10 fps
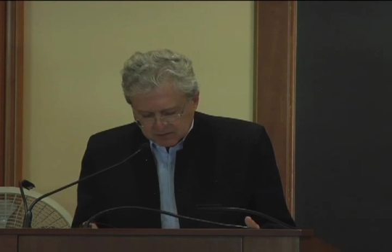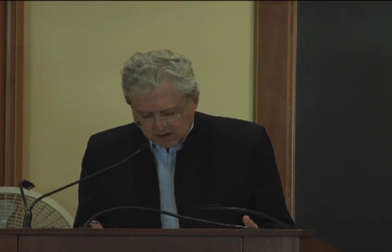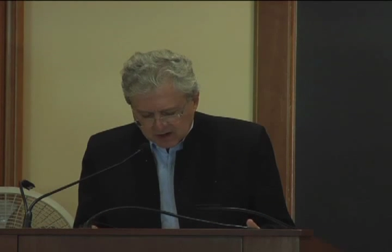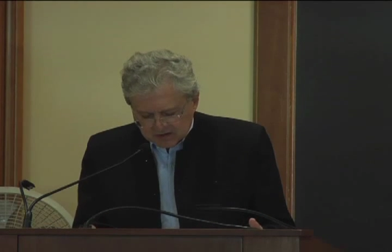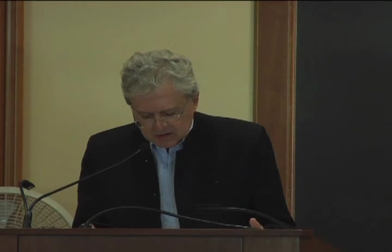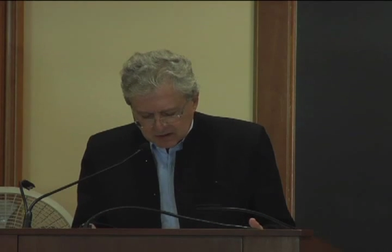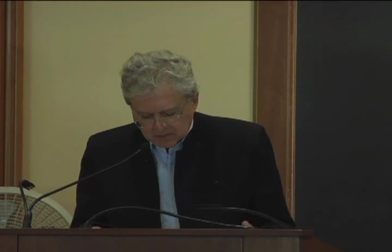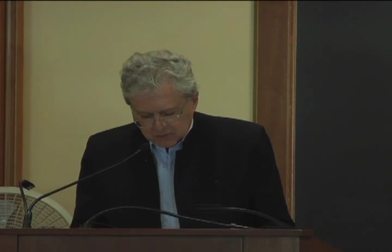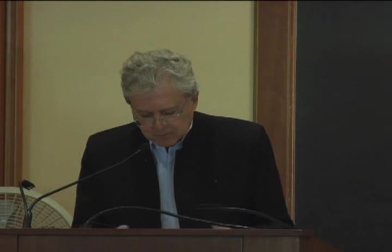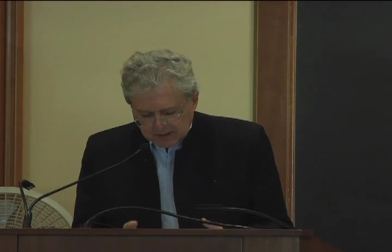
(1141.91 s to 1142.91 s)
drugs
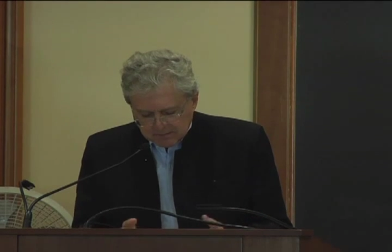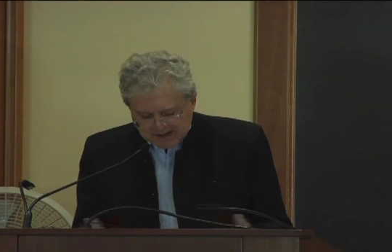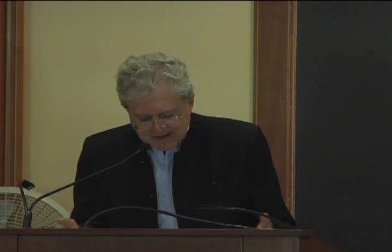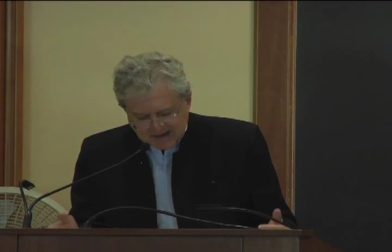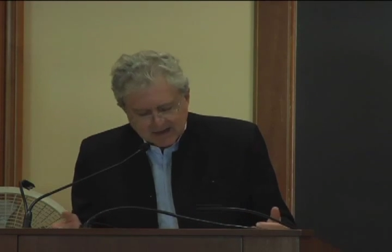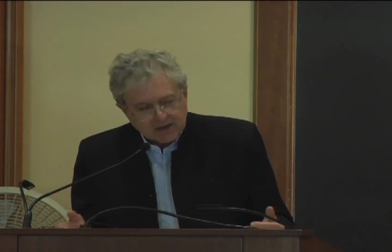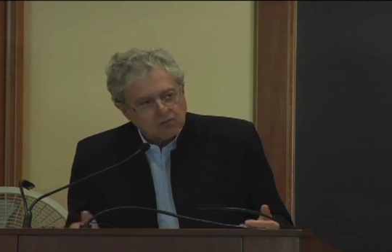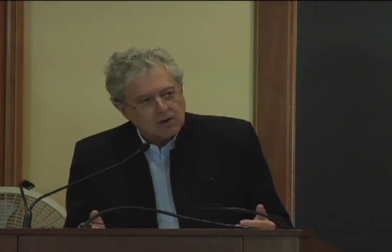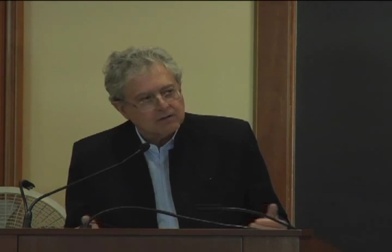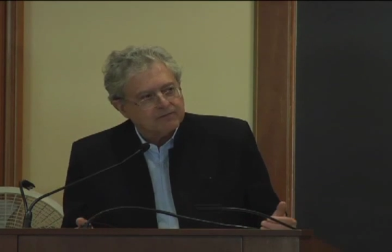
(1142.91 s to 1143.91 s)
to be medically
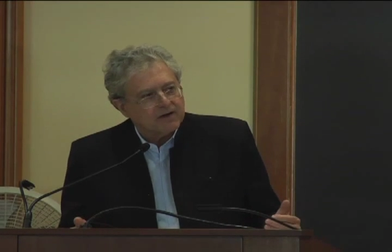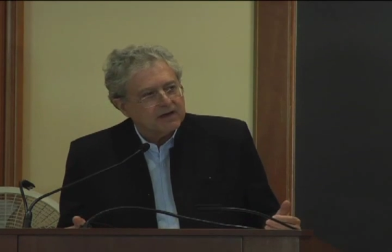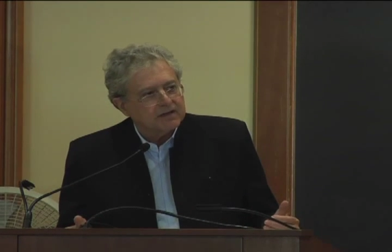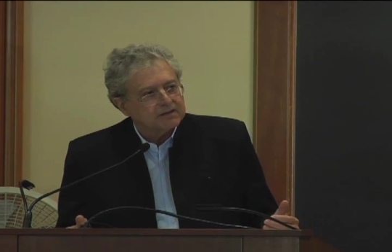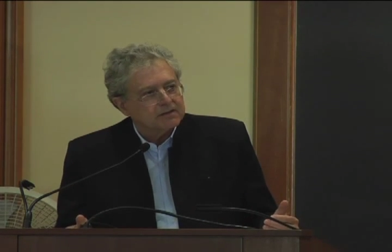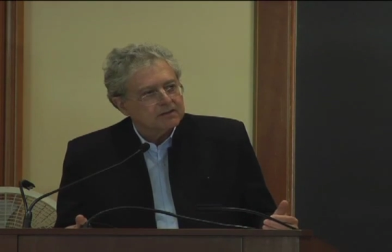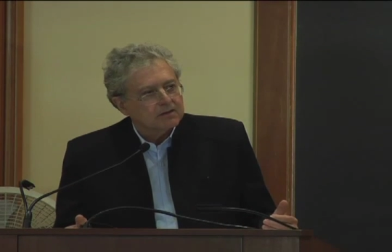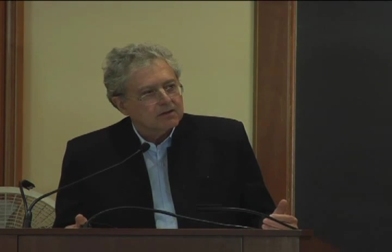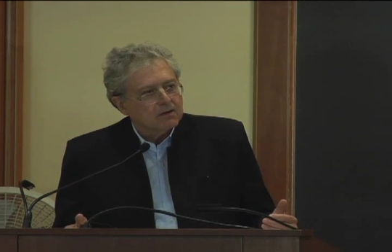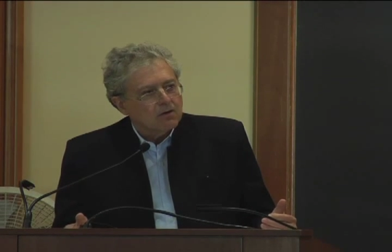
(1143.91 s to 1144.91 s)
qualified
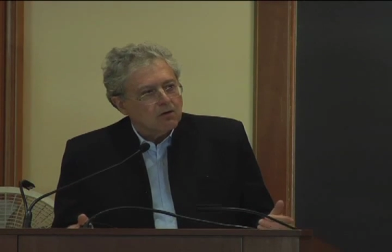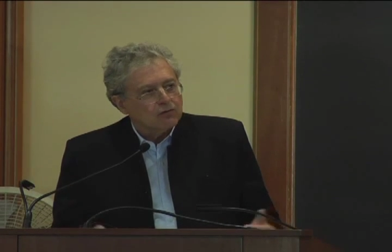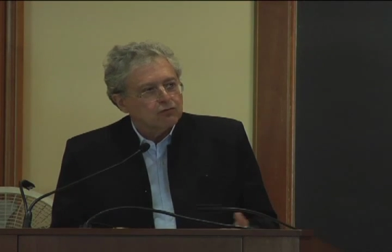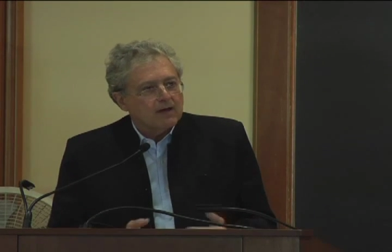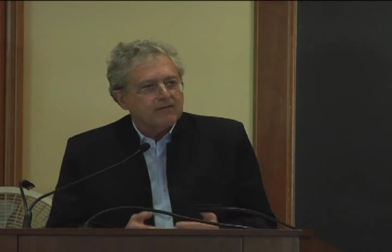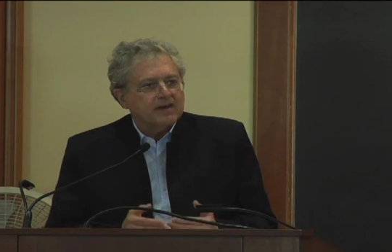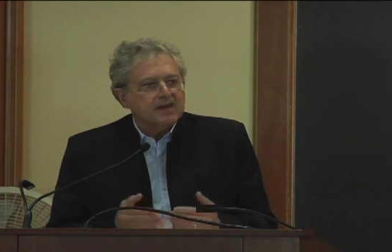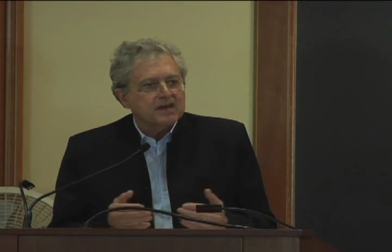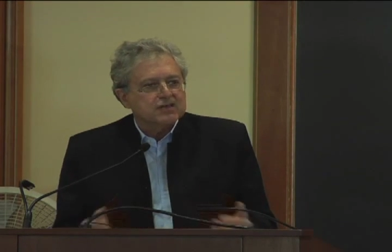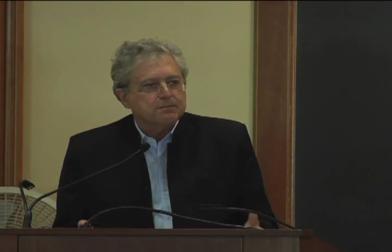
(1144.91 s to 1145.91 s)
or to have any
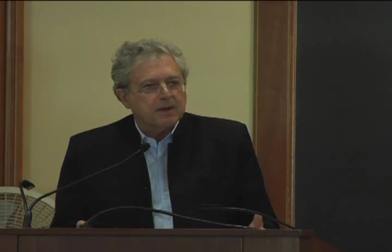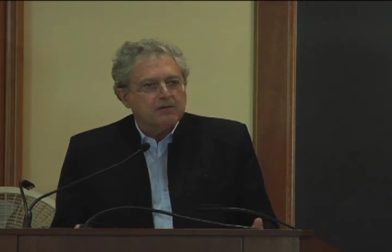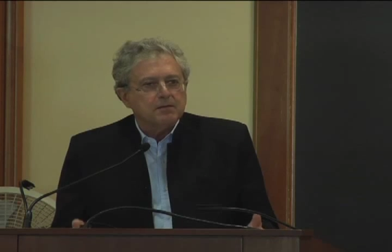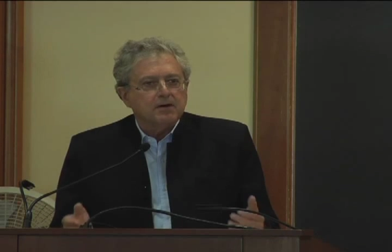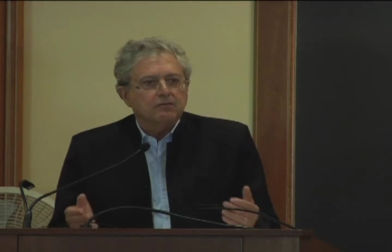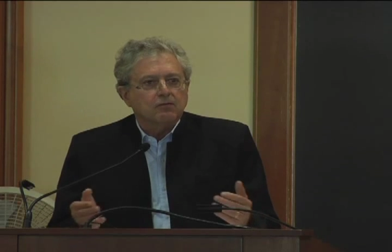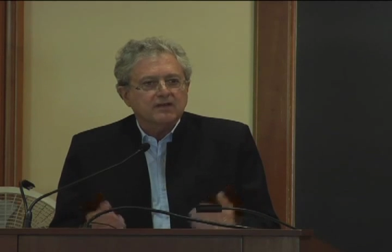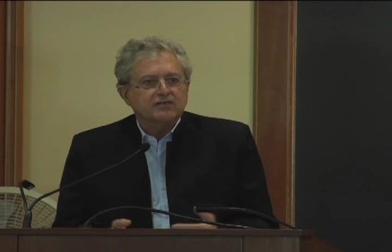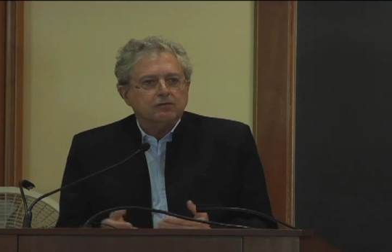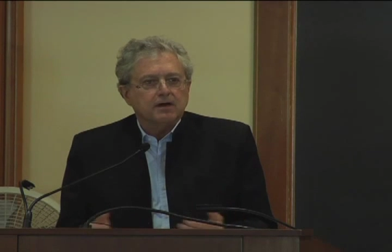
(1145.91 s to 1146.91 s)
experiment
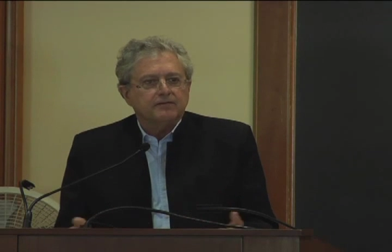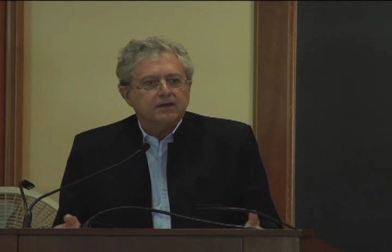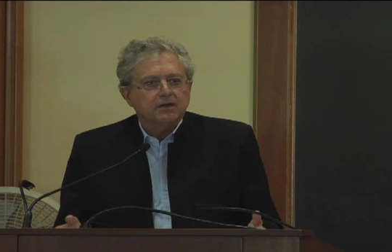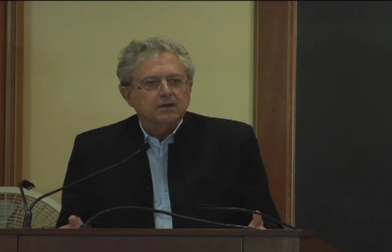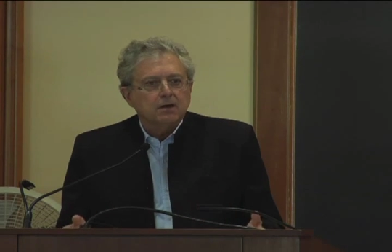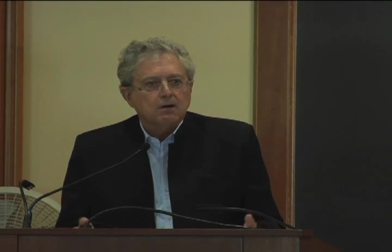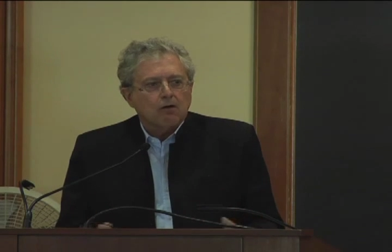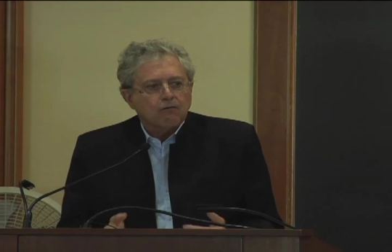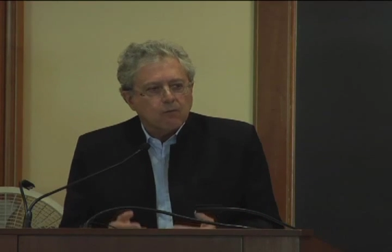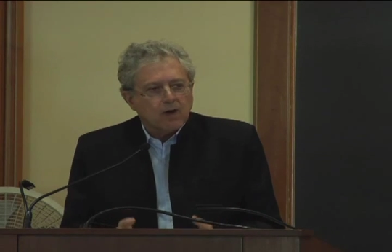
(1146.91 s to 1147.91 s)
whatsoever
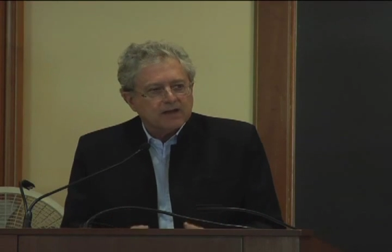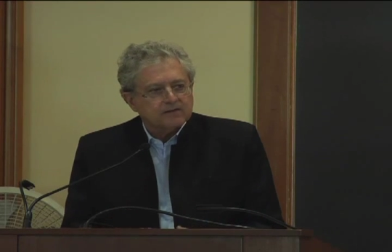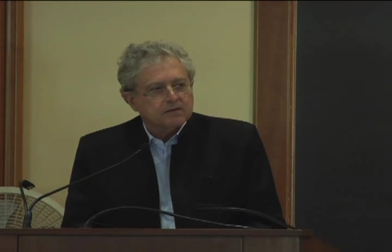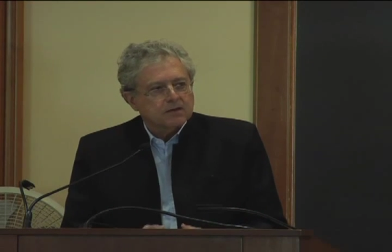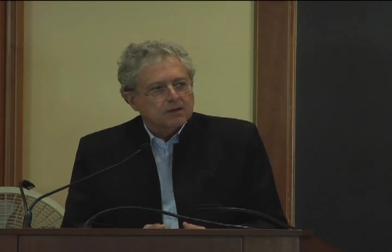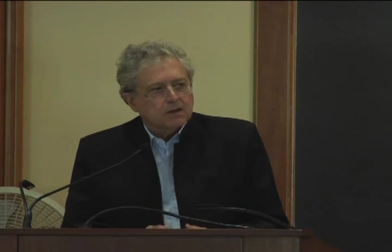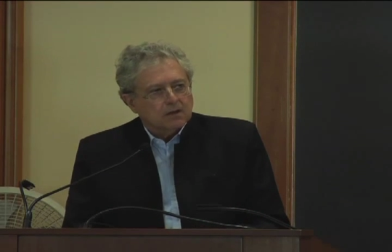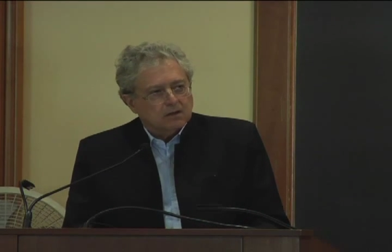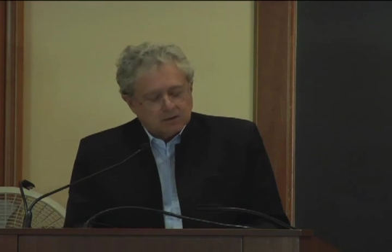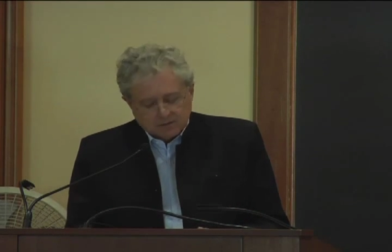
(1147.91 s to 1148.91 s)
of what
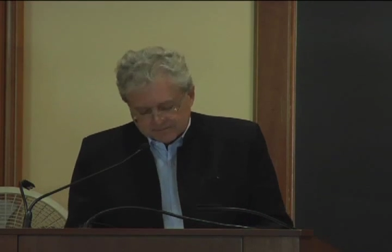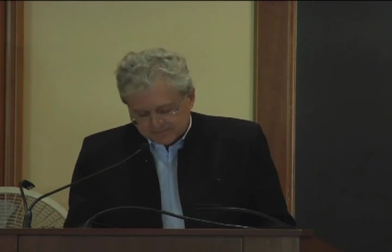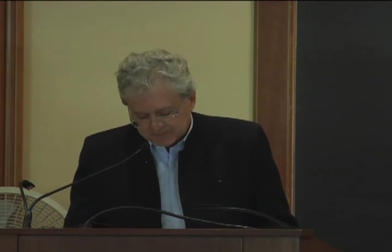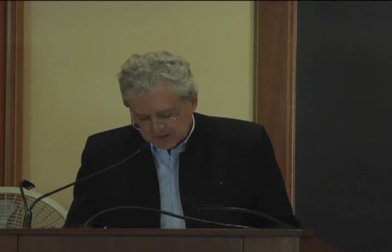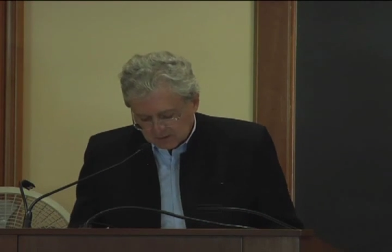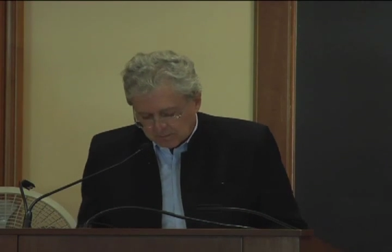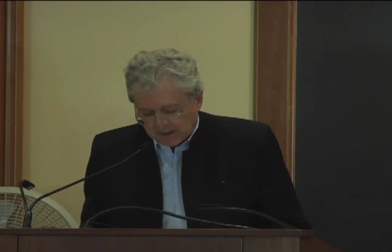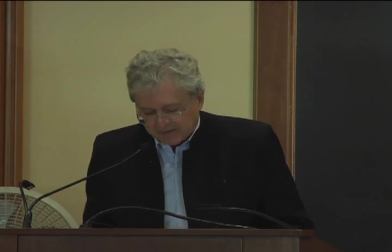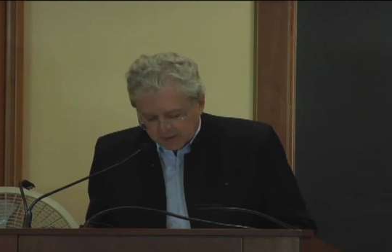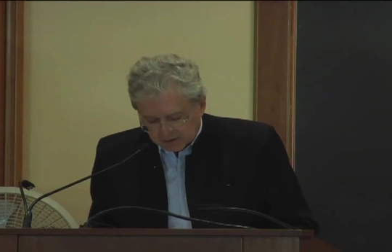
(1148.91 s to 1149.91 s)
the
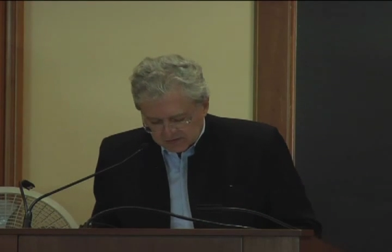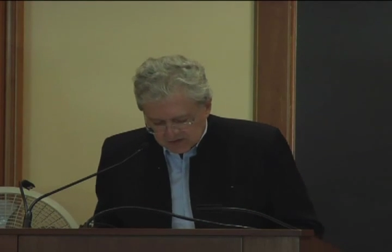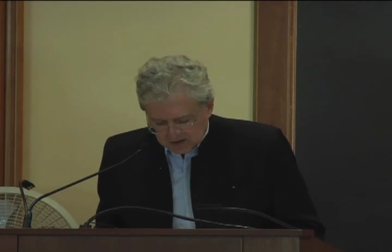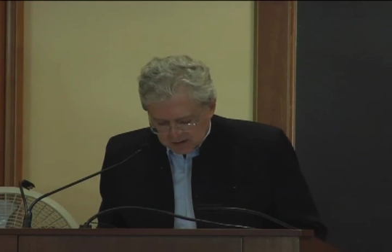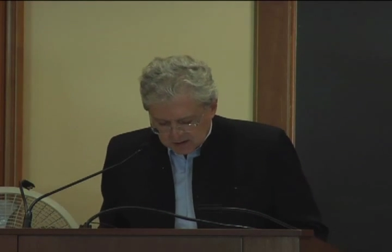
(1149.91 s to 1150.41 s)
pathology